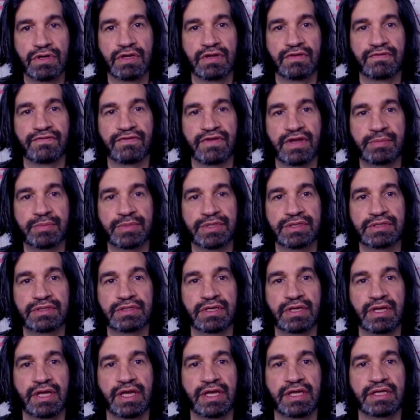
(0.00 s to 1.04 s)
famine,
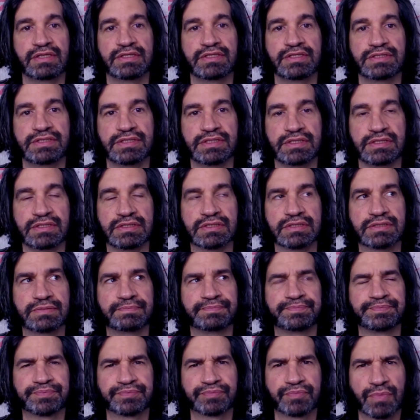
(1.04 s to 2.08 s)
and disease.
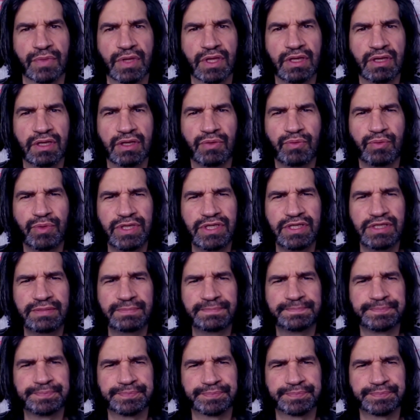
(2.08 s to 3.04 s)
Really?